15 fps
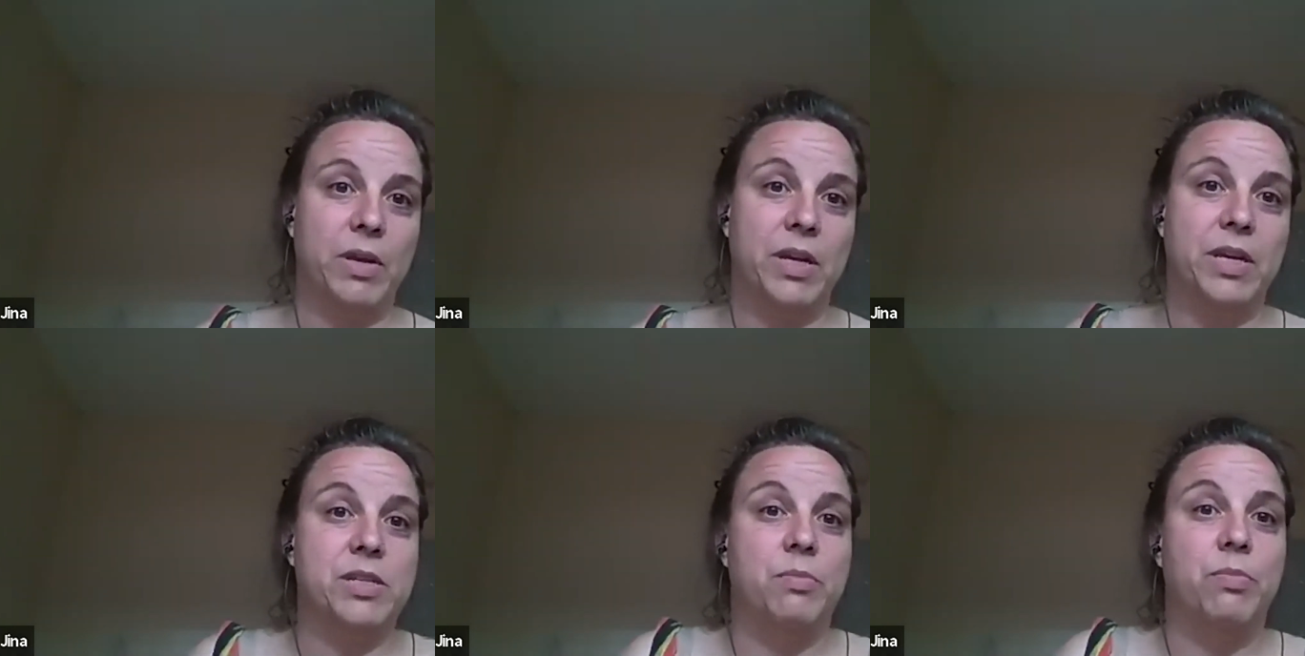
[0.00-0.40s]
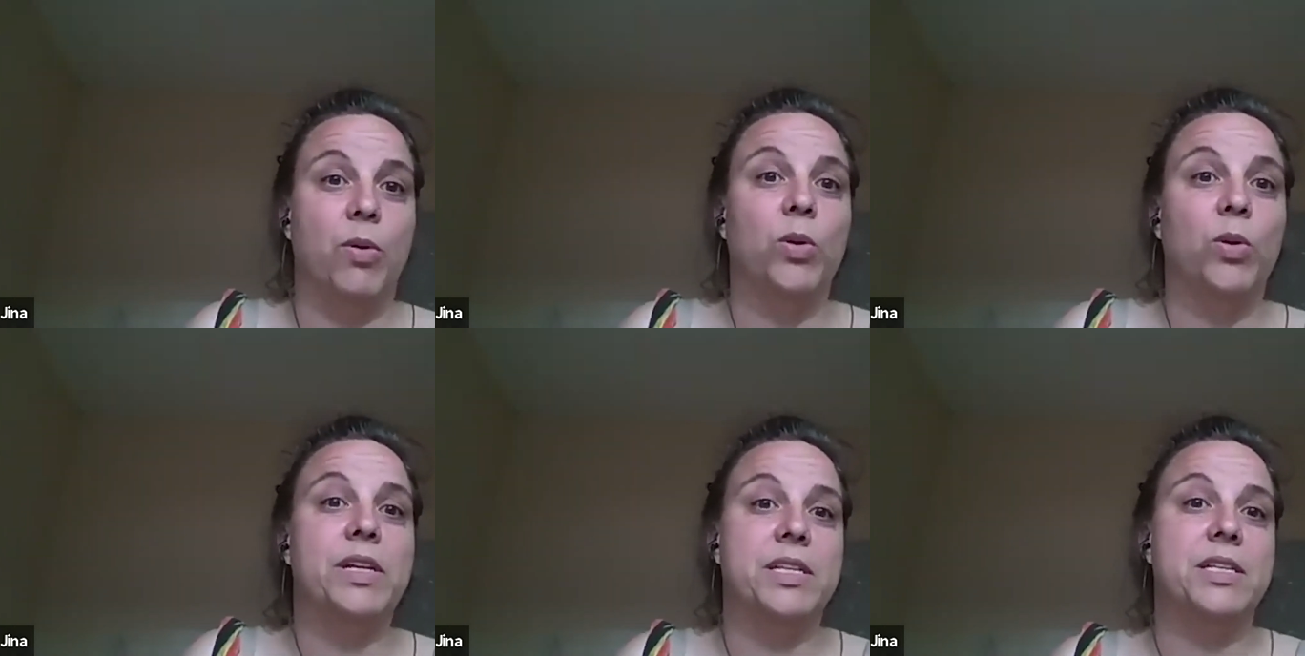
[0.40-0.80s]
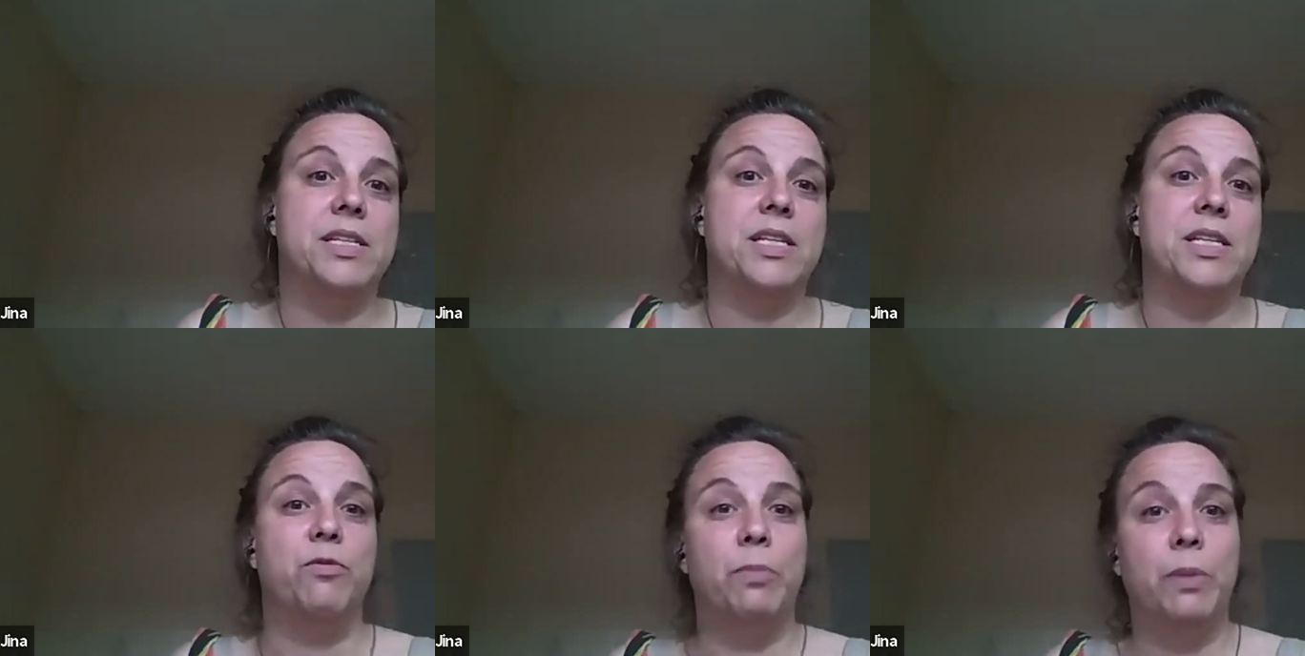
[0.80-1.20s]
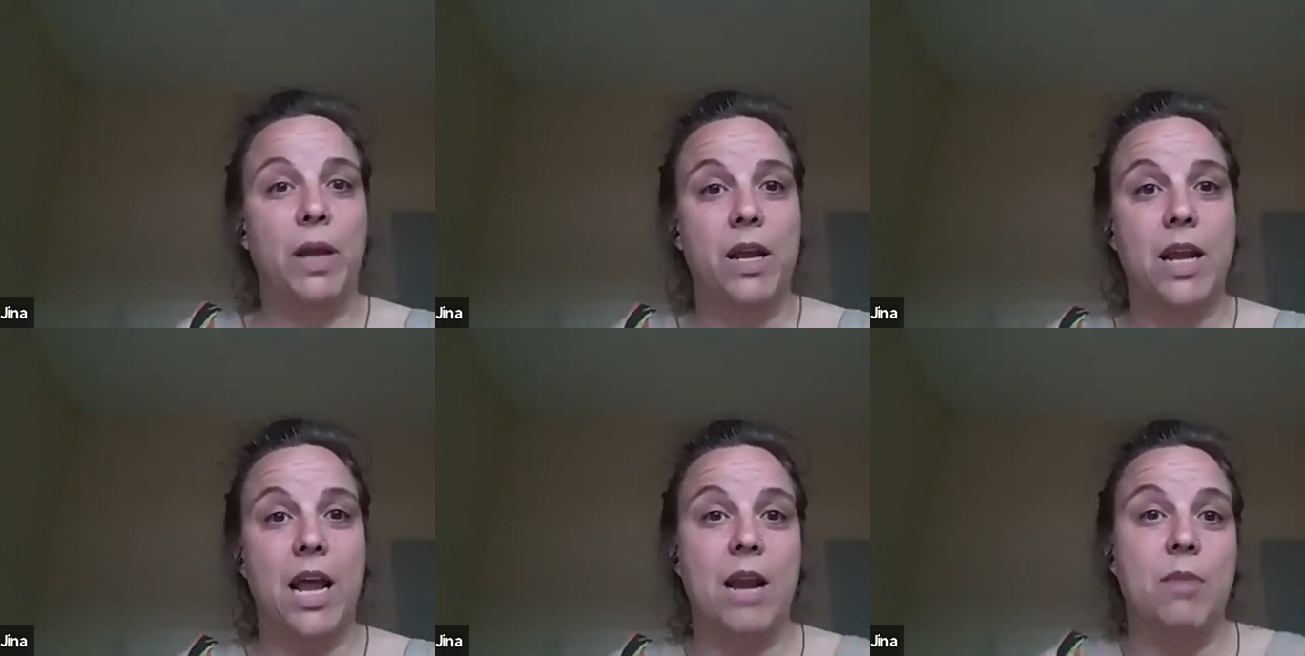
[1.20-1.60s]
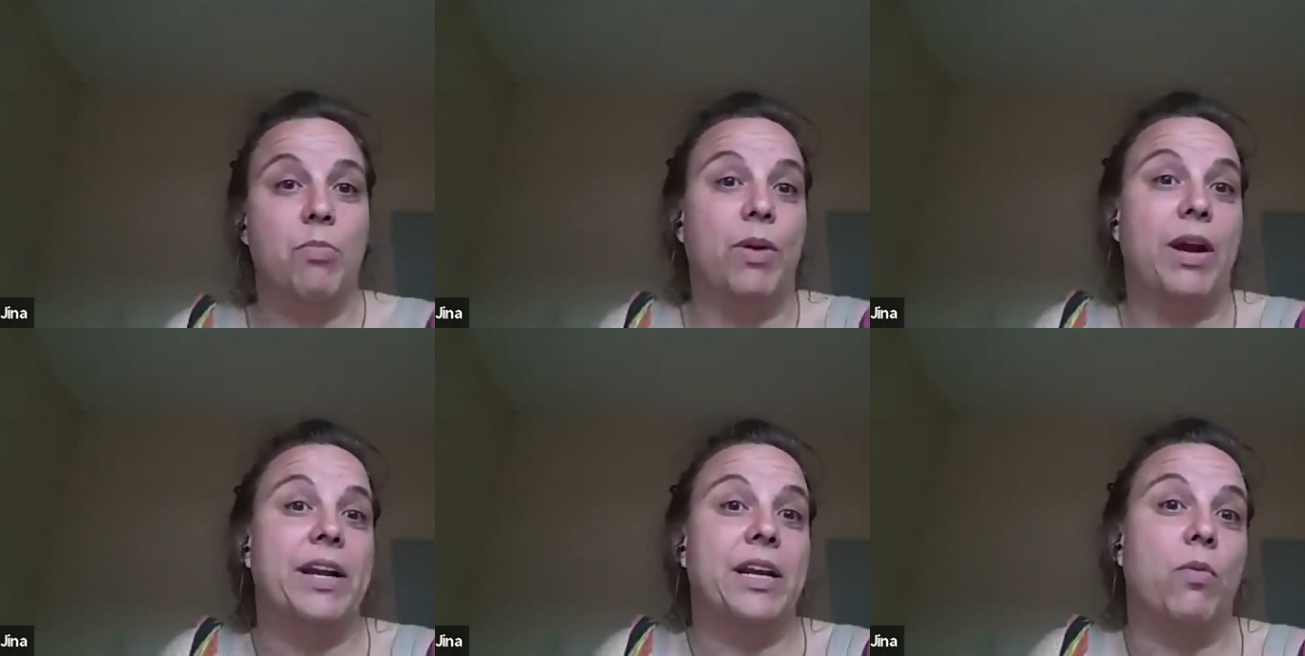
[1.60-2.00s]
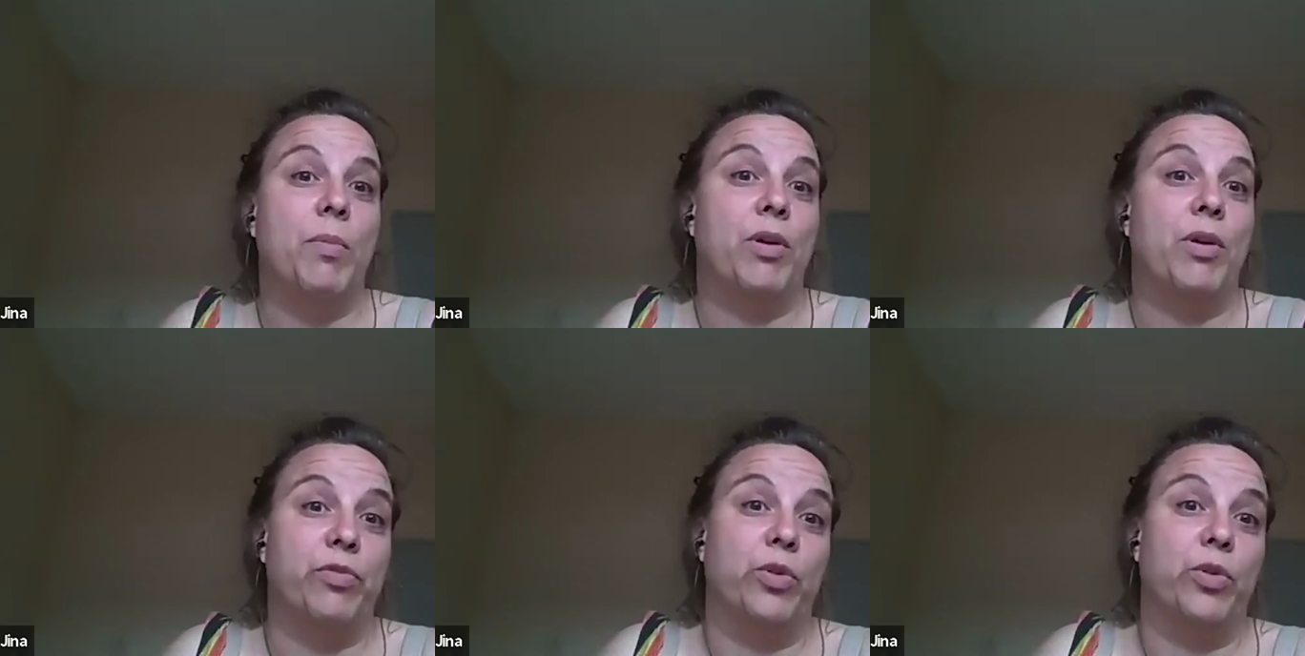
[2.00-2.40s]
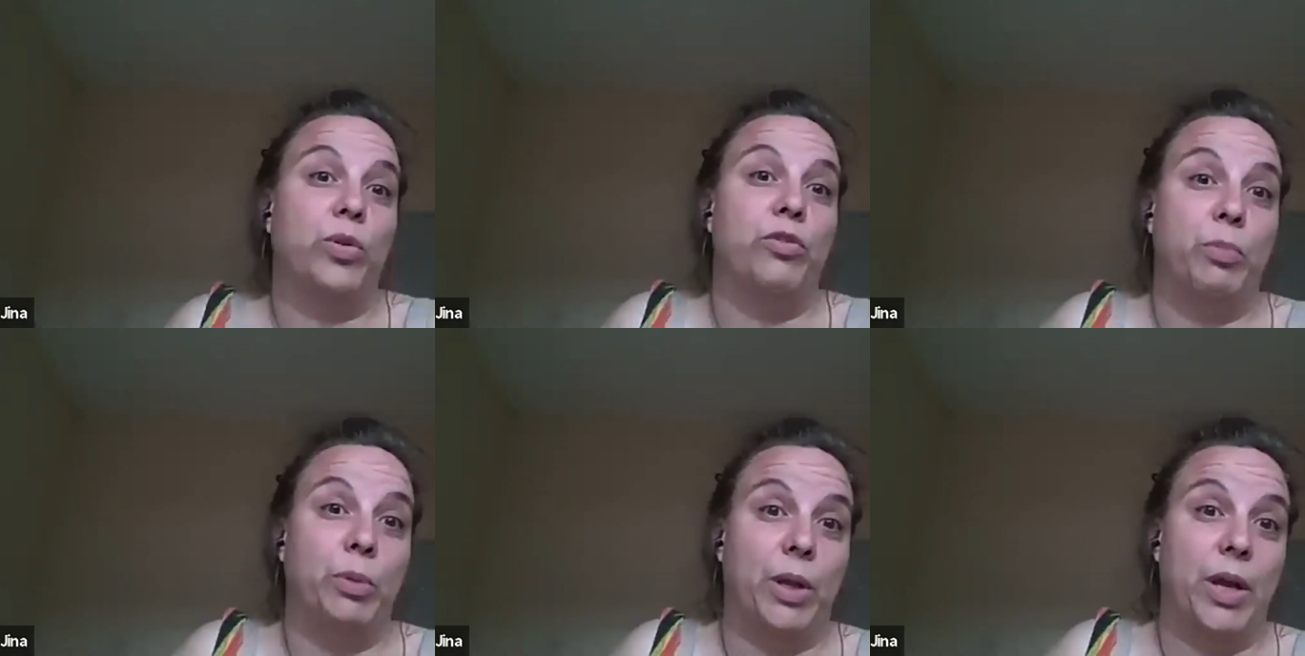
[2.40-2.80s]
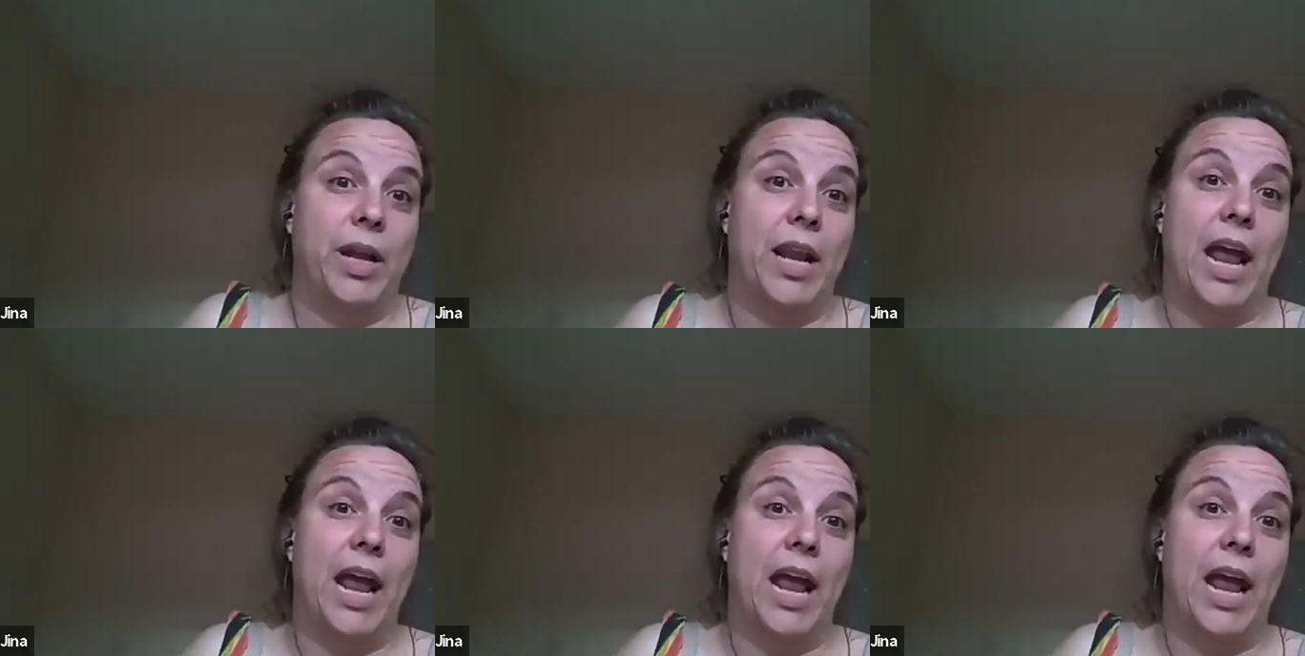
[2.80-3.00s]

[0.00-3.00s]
because Ebola is a disease of blood and pregnant women are full of blood,